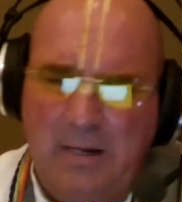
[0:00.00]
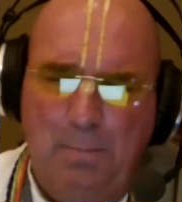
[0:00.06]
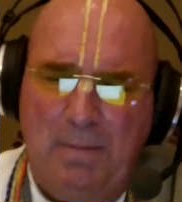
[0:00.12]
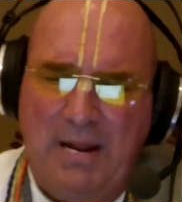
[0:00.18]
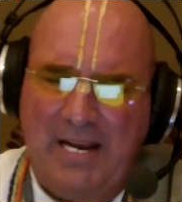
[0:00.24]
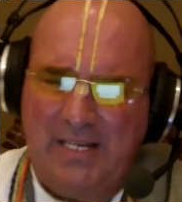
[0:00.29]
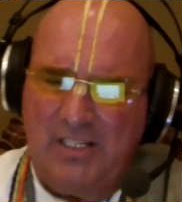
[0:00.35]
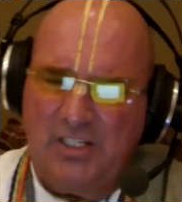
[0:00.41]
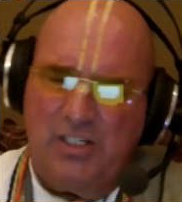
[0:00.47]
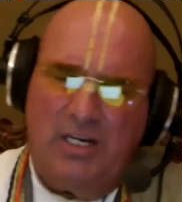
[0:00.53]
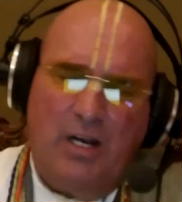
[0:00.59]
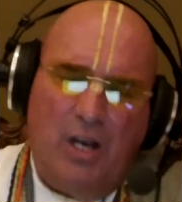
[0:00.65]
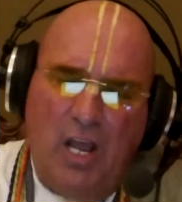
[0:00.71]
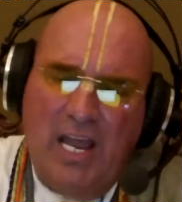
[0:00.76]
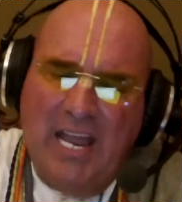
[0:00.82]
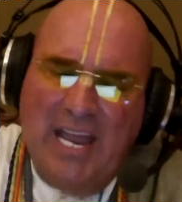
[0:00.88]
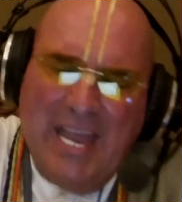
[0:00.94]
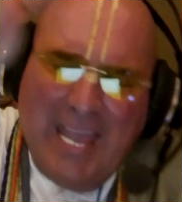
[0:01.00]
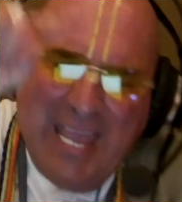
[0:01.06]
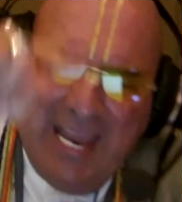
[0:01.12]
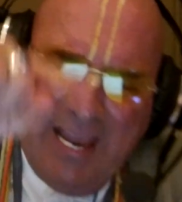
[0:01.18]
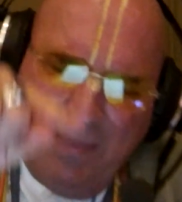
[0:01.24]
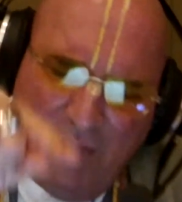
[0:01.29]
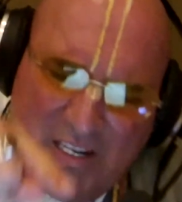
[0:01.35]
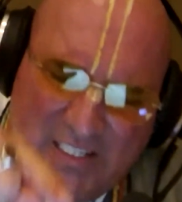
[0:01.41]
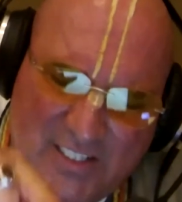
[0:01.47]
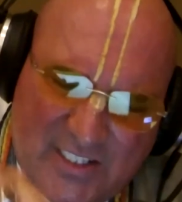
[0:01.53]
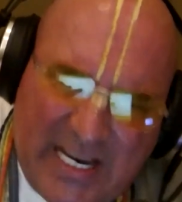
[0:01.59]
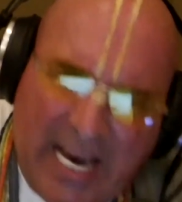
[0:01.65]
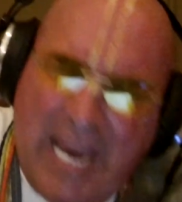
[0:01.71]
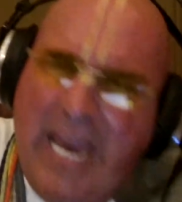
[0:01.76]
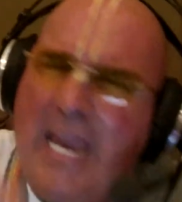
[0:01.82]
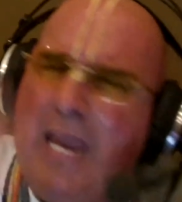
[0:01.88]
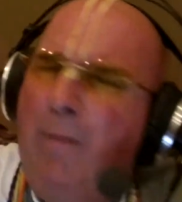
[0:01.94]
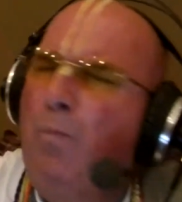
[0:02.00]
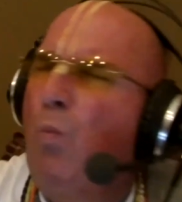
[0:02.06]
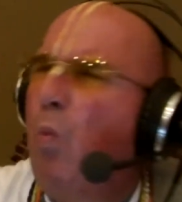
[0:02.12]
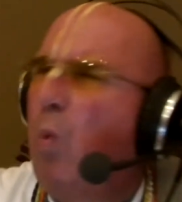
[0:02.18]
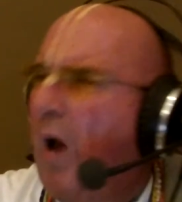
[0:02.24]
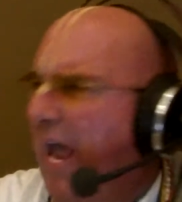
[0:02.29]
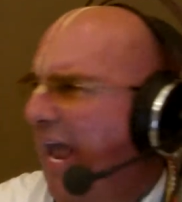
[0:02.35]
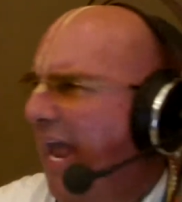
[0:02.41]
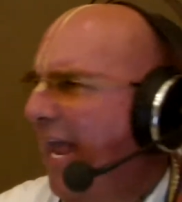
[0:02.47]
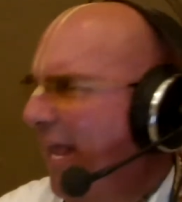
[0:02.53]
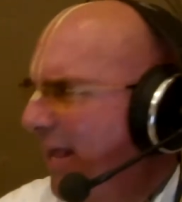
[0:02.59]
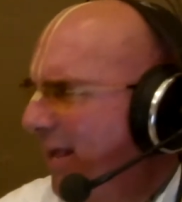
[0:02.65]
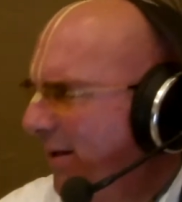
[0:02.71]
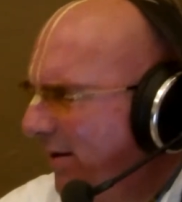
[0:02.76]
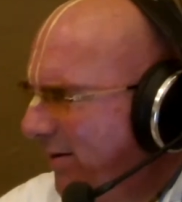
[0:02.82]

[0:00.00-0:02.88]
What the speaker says: medicine. In the same way,